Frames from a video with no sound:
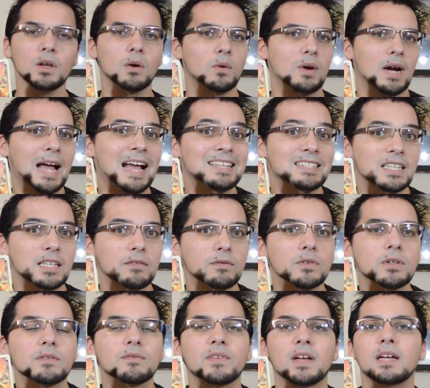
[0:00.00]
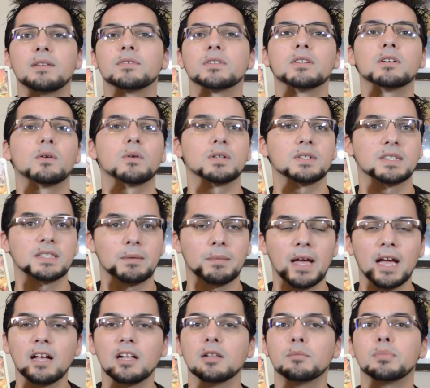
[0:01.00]
or asking for a favor or some
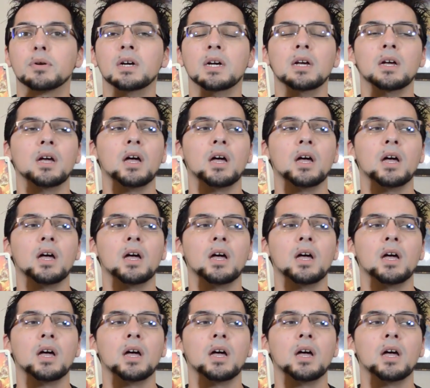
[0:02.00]
help